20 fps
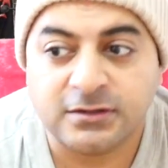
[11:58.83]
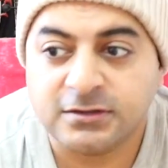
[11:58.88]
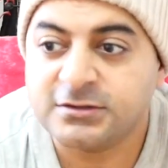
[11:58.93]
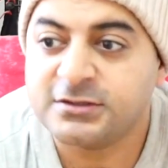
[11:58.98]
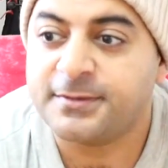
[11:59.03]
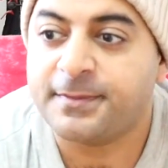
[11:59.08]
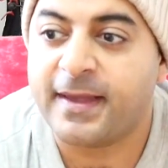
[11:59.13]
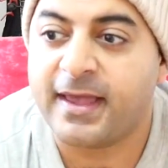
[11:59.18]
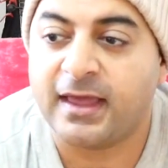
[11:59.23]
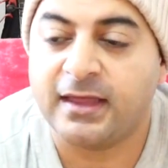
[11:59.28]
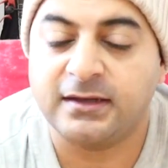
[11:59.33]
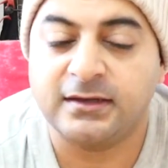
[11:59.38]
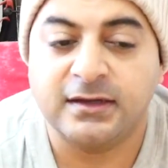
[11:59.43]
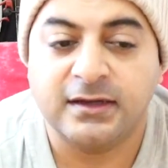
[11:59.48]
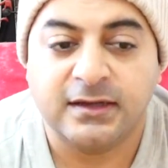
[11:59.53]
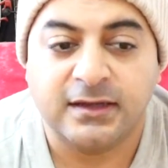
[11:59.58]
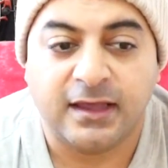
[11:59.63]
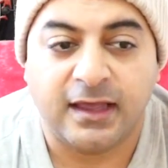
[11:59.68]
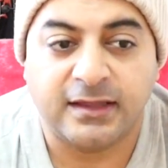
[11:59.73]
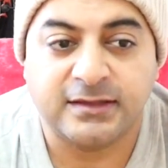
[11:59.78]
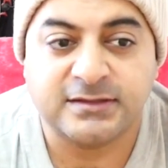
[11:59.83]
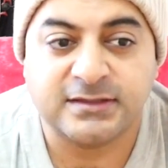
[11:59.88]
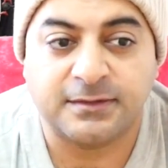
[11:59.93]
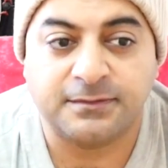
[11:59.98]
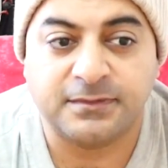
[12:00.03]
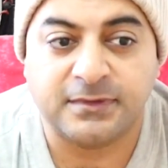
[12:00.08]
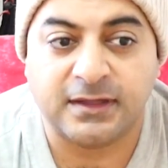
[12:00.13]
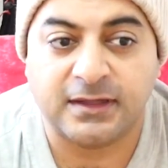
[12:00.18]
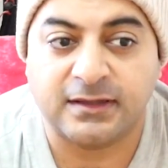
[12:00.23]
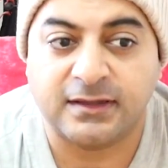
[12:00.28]
Japan and
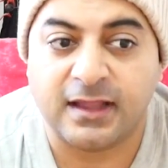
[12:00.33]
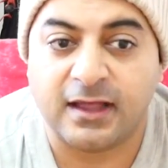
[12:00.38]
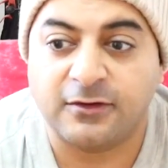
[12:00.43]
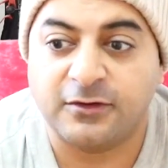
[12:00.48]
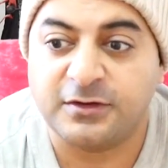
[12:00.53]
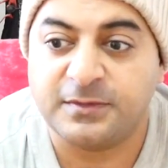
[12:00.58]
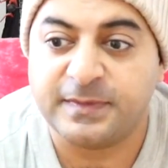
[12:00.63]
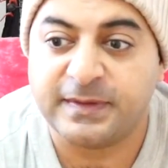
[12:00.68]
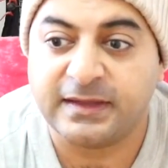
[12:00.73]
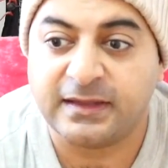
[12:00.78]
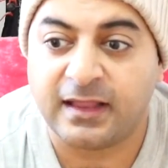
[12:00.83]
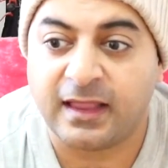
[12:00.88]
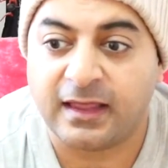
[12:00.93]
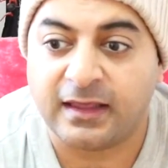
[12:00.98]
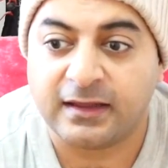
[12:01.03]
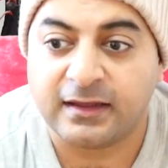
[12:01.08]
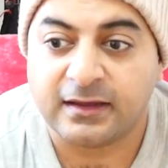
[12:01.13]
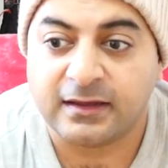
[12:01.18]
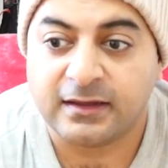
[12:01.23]
something that would be like